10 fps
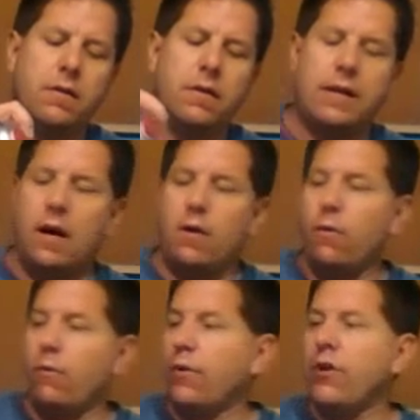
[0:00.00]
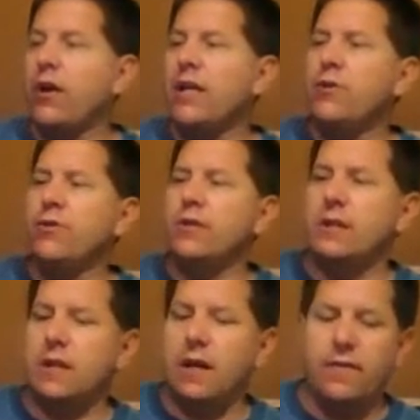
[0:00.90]
Now, when you guys use this
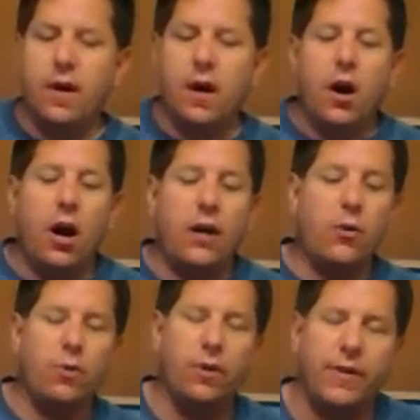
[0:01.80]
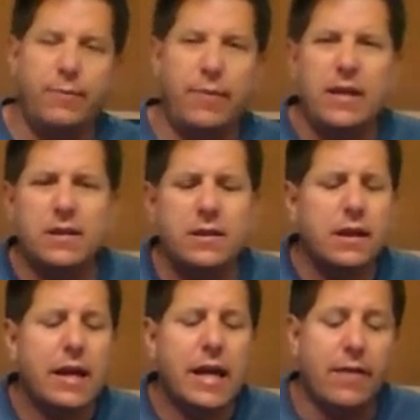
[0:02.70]
stuff on the real thin pieces,
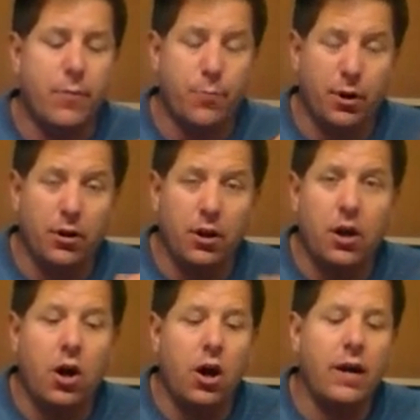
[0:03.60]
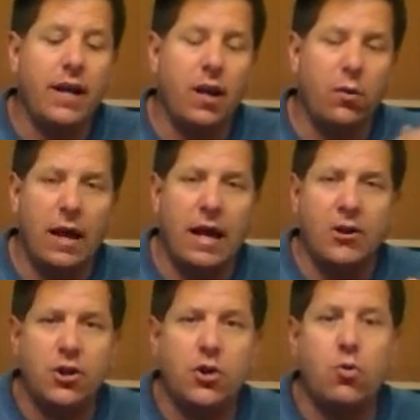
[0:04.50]
if you put a lot on, it will
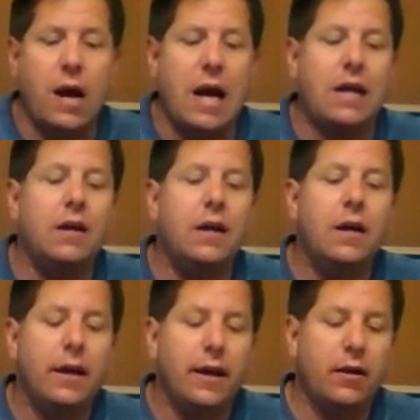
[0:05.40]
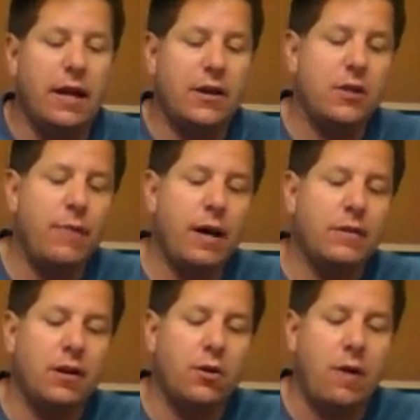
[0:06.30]
actually crack. It will actually melt
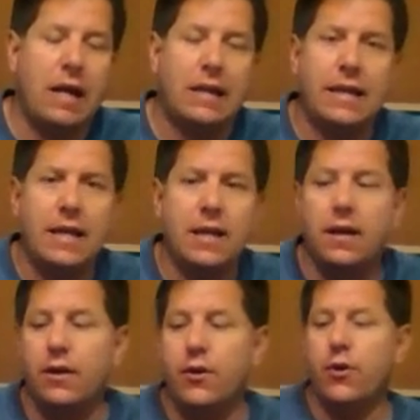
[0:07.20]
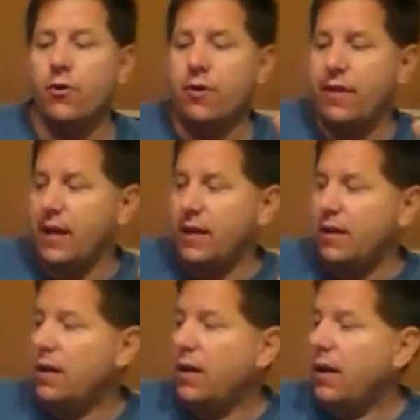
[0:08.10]
and crack the your thin
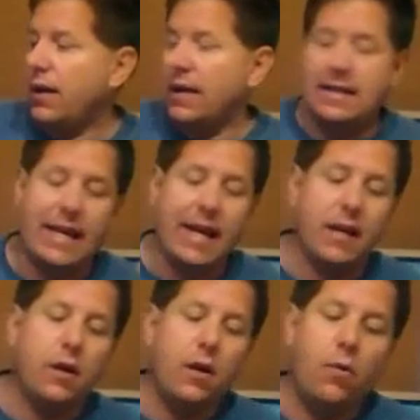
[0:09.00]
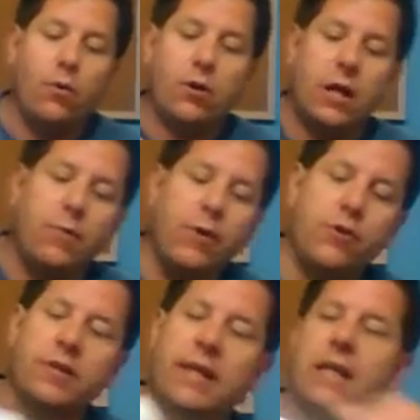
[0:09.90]
skin, which I'm
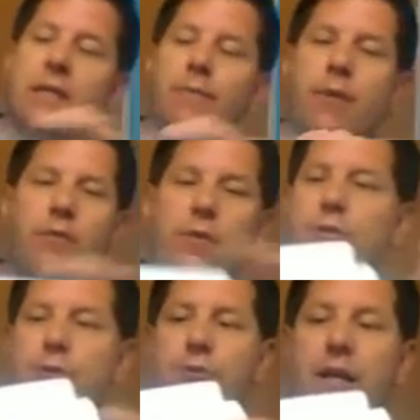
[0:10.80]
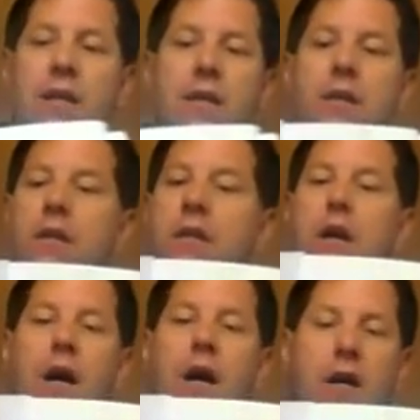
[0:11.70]
using is about 30,
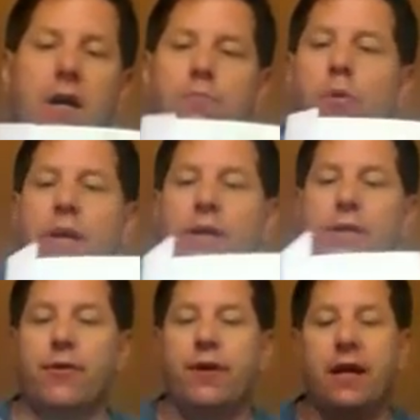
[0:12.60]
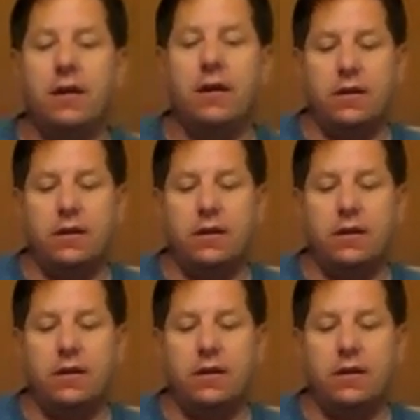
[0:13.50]
0.30.